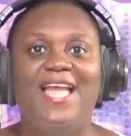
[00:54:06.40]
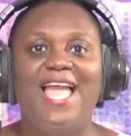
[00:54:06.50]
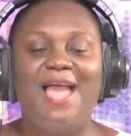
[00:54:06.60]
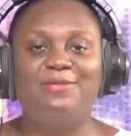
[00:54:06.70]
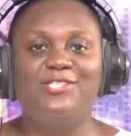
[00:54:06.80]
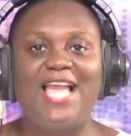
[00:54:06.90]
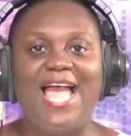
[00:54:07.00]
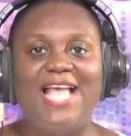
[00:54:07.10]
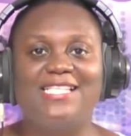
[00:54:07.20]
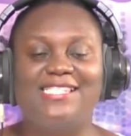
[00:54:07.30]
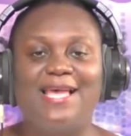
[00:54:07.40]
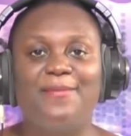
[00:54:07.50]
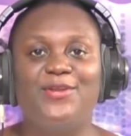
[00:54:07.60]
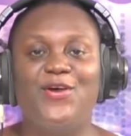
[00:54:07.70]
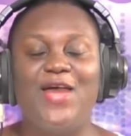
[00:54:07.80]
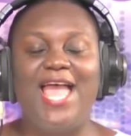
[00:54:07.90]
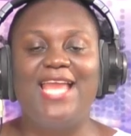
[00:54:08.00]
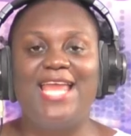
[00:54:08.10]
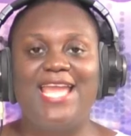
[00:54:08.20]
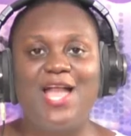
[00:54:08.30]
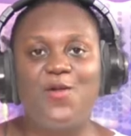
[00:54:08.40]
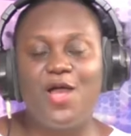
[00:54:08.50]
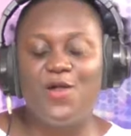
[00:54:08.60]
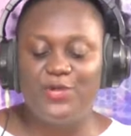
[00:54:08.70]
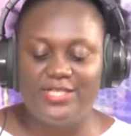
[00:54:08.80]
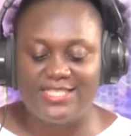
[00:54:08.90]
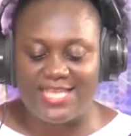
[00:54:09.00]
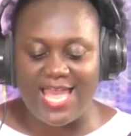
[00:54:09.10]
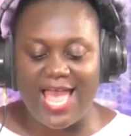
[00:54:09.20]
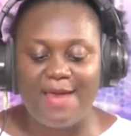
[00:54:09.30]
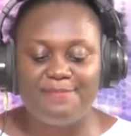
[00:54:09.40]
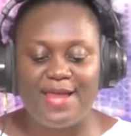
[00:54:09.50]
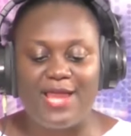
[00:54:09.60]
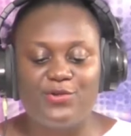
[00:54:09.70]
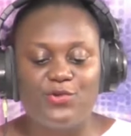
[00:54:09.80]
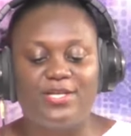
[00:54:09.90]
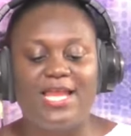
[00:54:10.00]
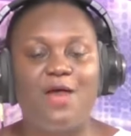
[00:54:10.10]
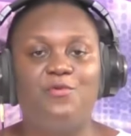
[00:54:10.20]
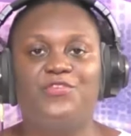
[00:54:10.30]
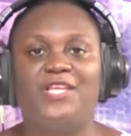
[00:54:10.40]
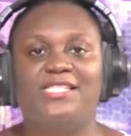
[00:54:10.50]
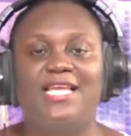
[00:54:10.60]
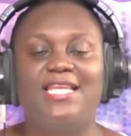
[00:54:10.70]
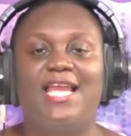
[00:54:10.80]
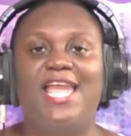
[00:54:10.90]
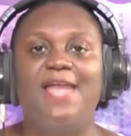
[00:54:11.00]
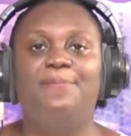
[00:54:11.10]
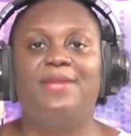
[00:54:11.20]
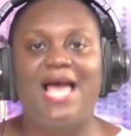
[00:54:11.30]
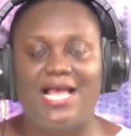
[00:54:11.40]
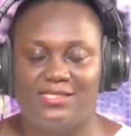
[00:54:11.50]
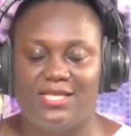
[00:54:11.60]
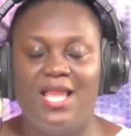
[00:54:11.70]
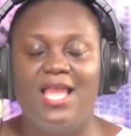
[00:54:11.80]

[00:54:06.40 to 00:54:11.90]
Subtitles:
and Seminole and Ayakwa Kuti Abano. Now, what's your say? A plus.